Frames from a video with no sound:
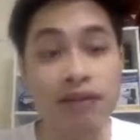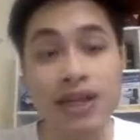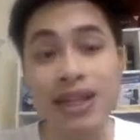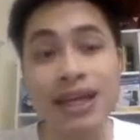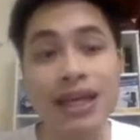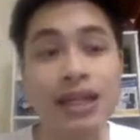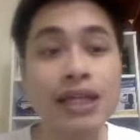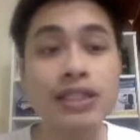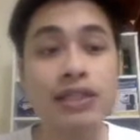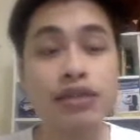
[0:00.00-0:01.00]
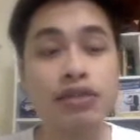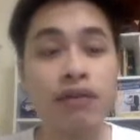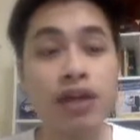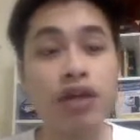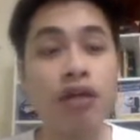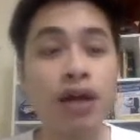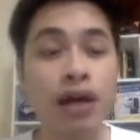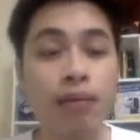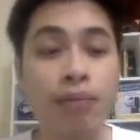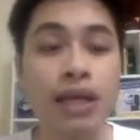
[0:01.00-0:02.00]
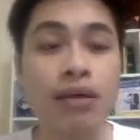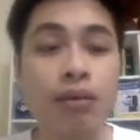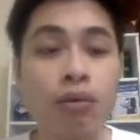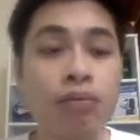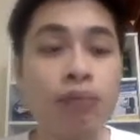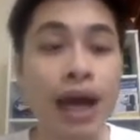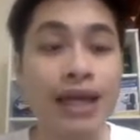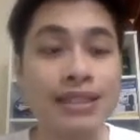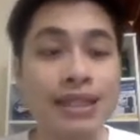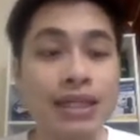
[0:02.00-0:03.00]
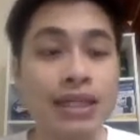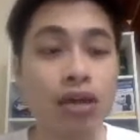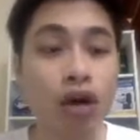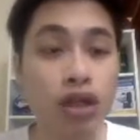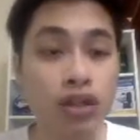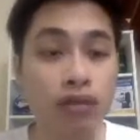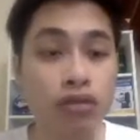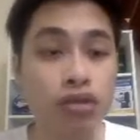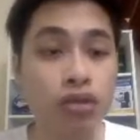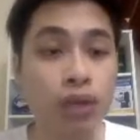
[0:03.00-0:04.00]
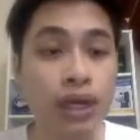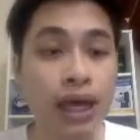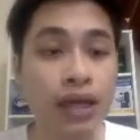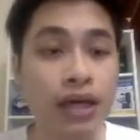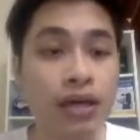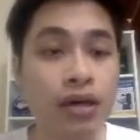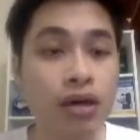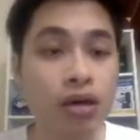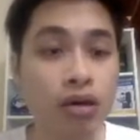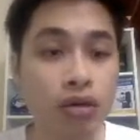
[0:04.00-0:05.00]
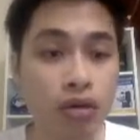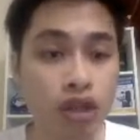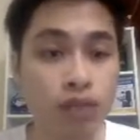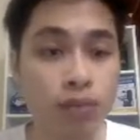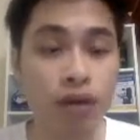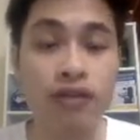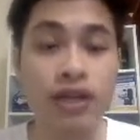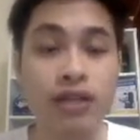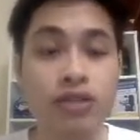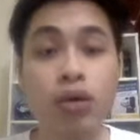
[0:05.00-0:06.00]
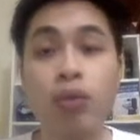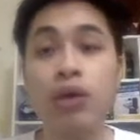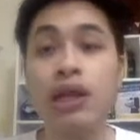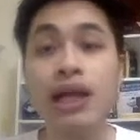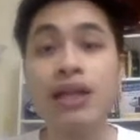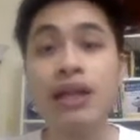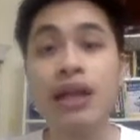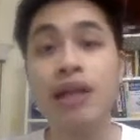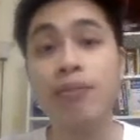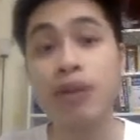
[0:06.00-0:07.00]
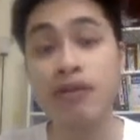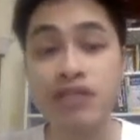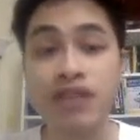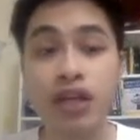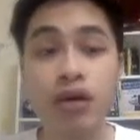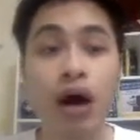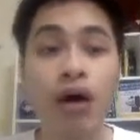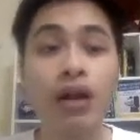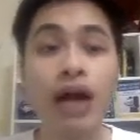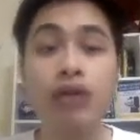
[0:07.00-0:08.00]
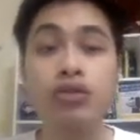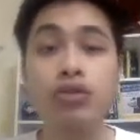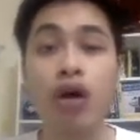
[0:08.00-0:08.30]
taking the sales revenue of a company, we minus the cost of goods sold, we get the gross profit. So we learned in the previous video on how to